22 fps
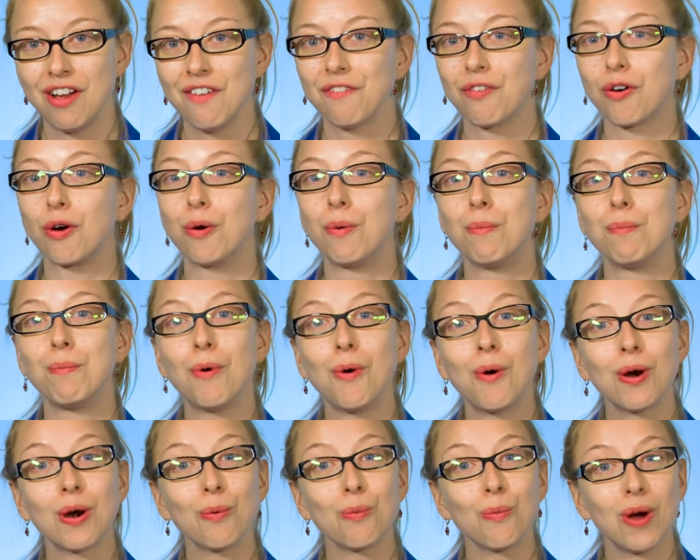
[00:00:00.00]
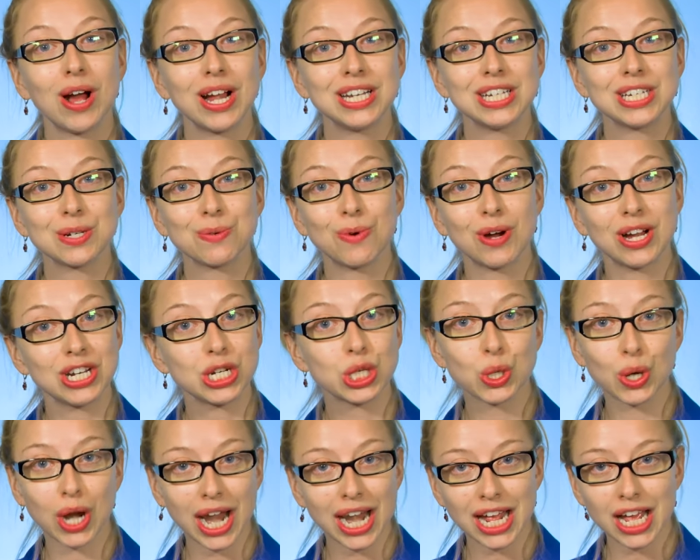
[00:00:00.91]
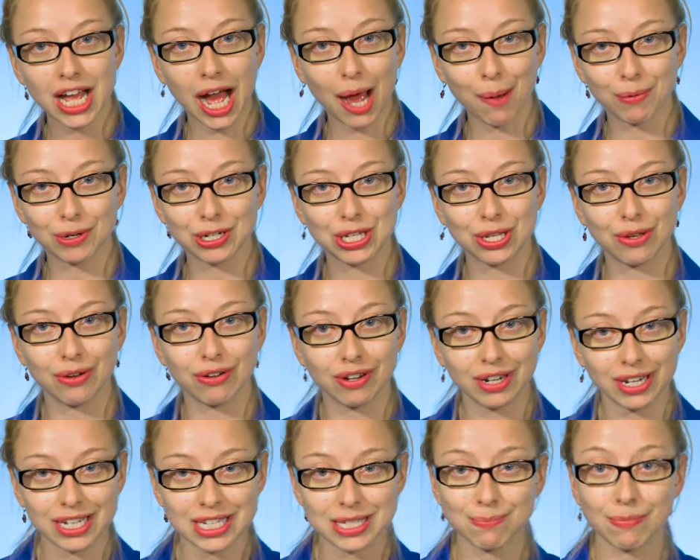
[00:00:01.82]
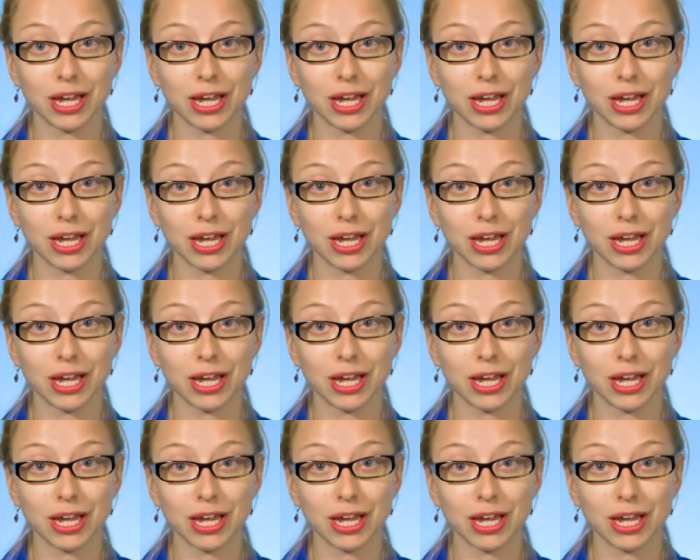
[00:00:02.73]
For more one-to-one training opportunities,